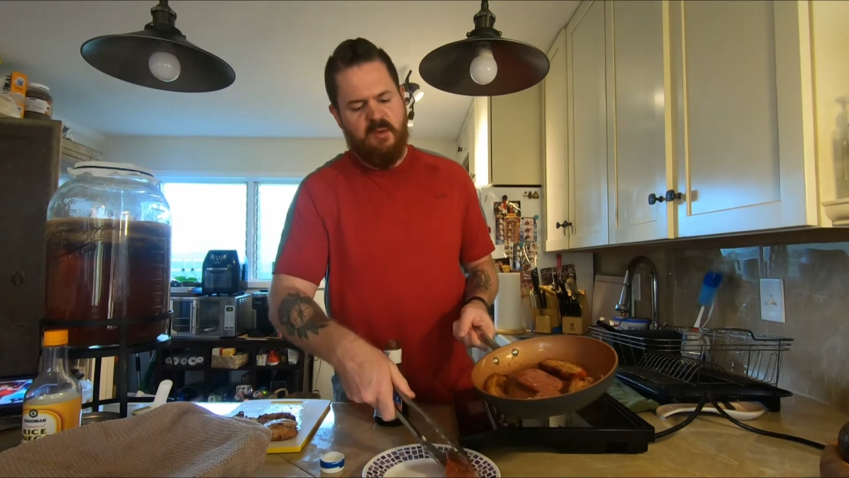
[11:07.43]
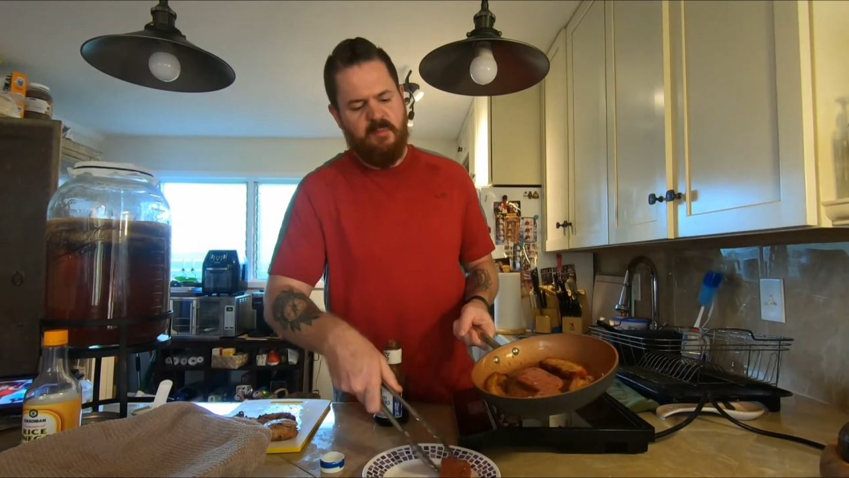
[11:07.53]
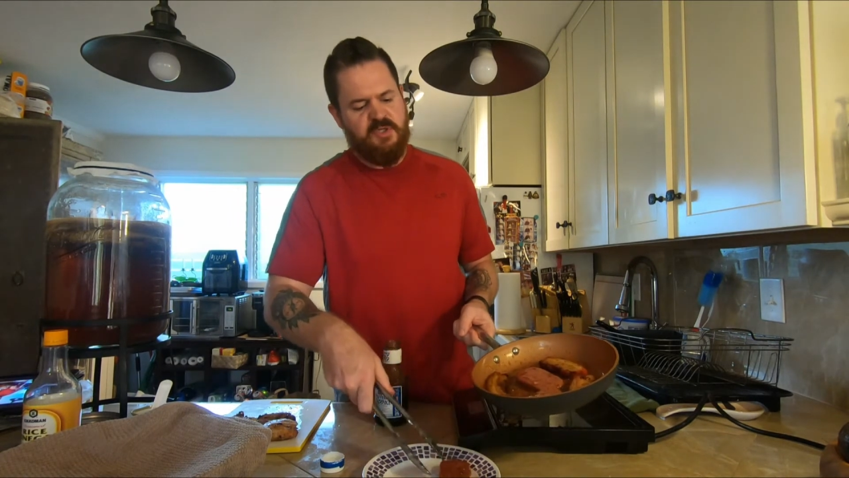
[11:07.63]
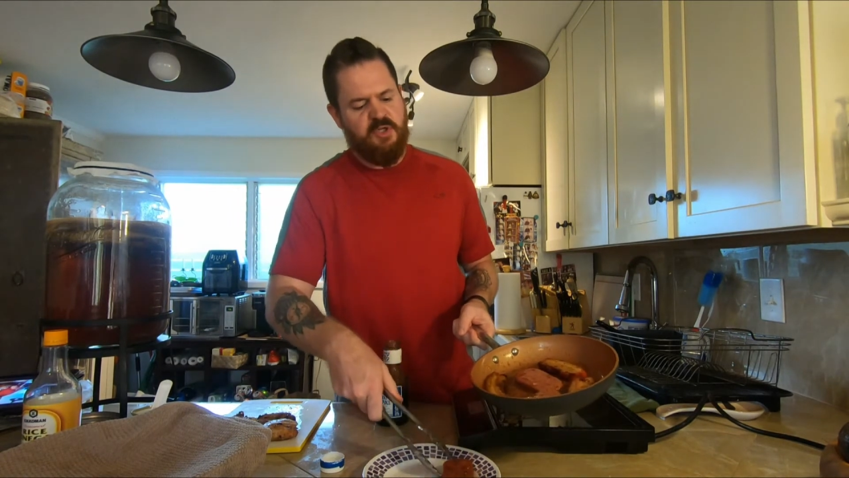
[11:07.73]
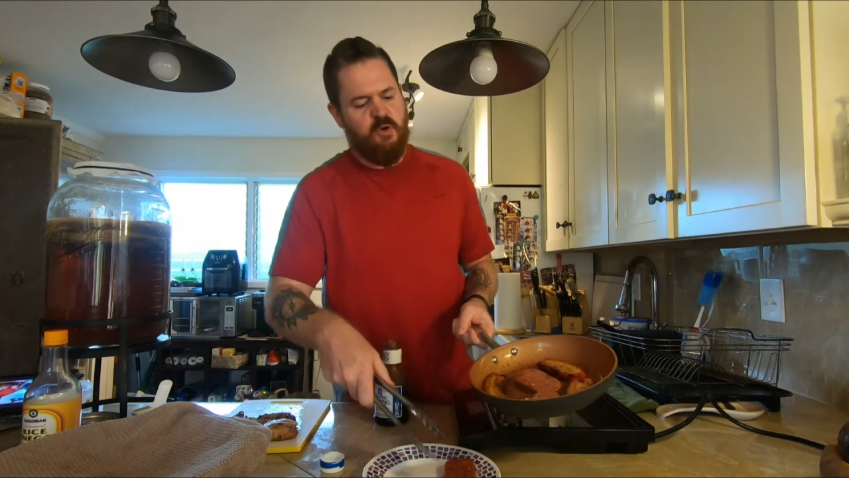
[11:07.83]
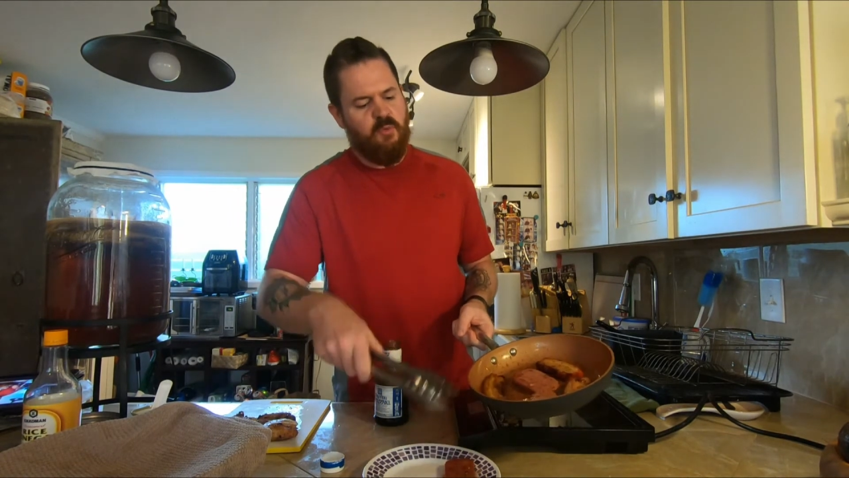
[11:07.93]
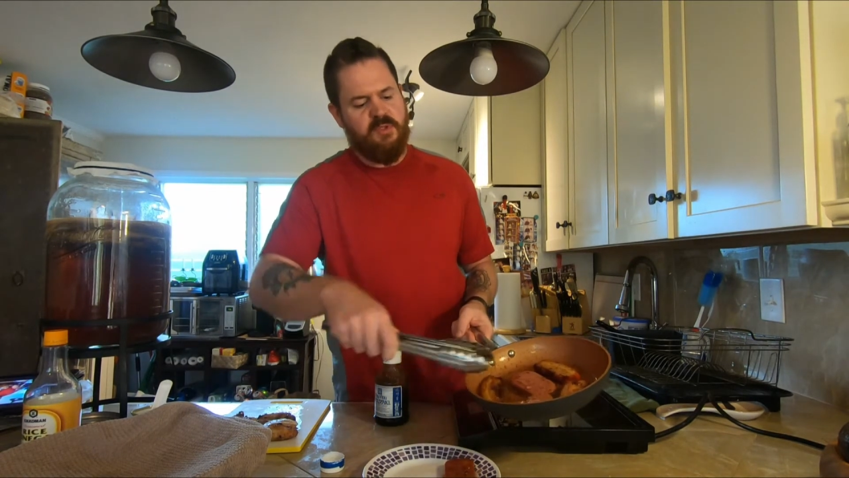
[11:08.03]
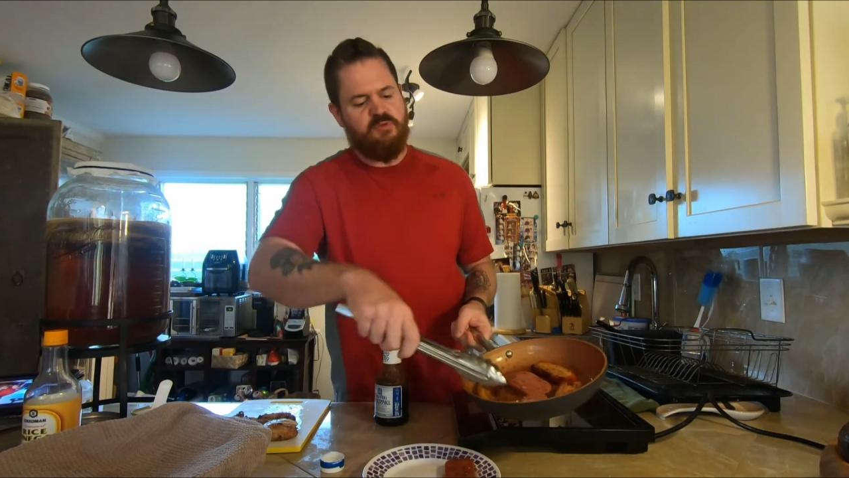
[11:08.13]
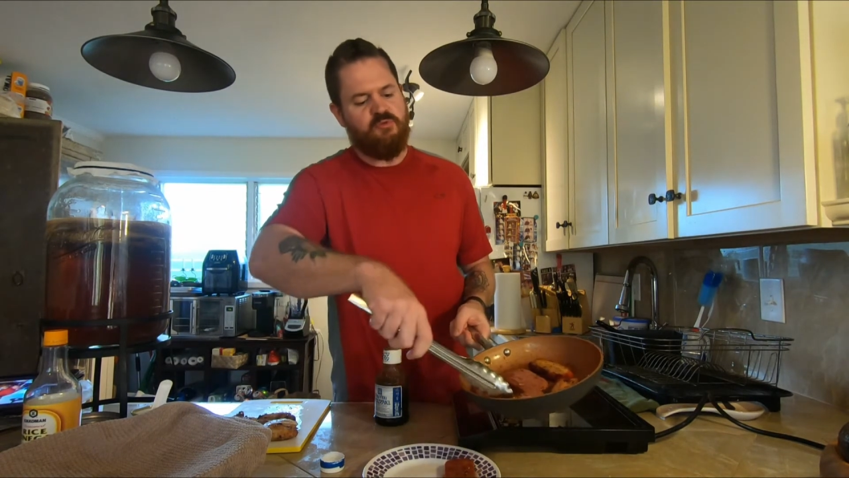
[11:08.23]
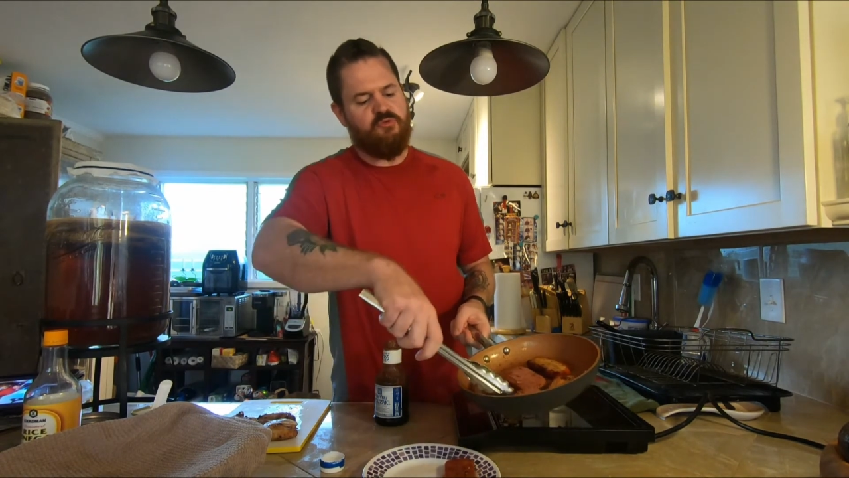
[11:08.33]
but you don't
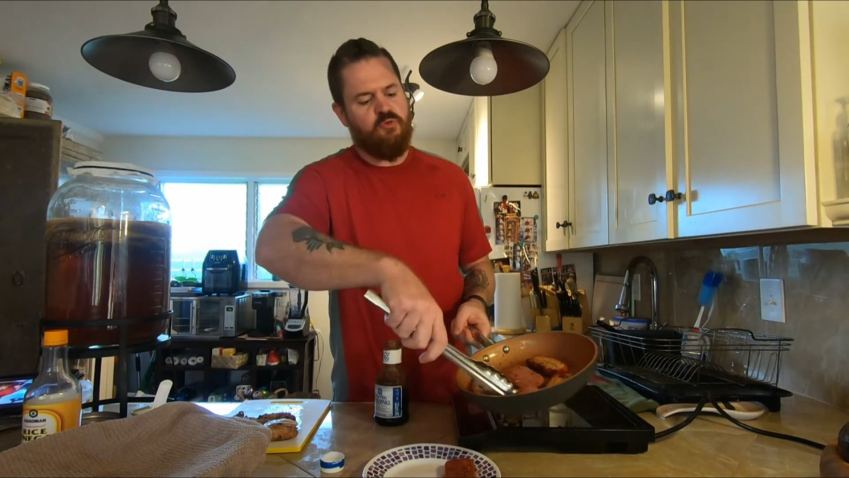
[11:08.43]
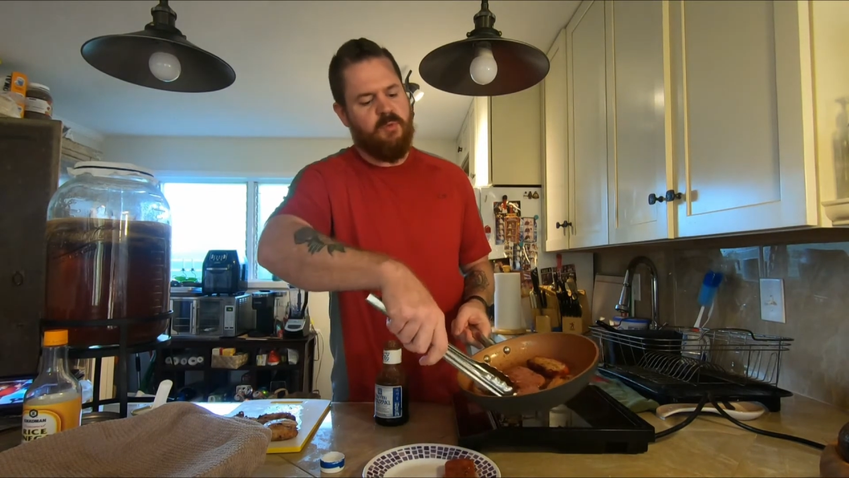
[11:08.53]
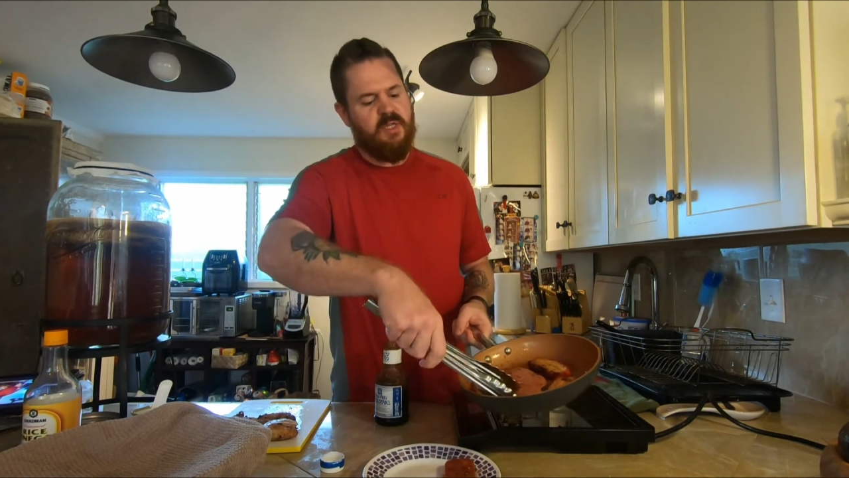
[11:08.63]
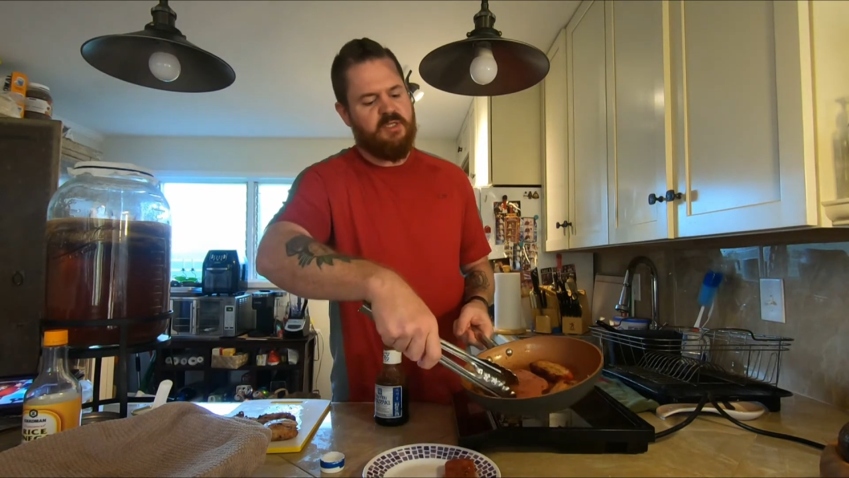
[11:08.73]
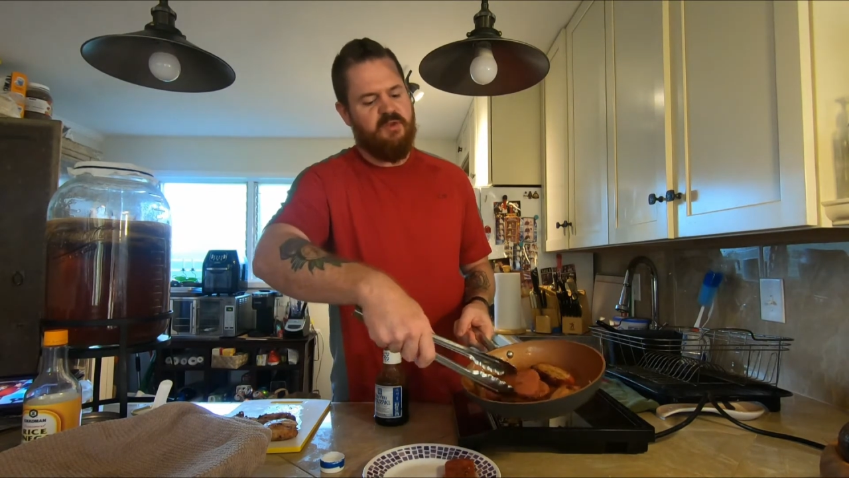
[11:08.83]
want too much.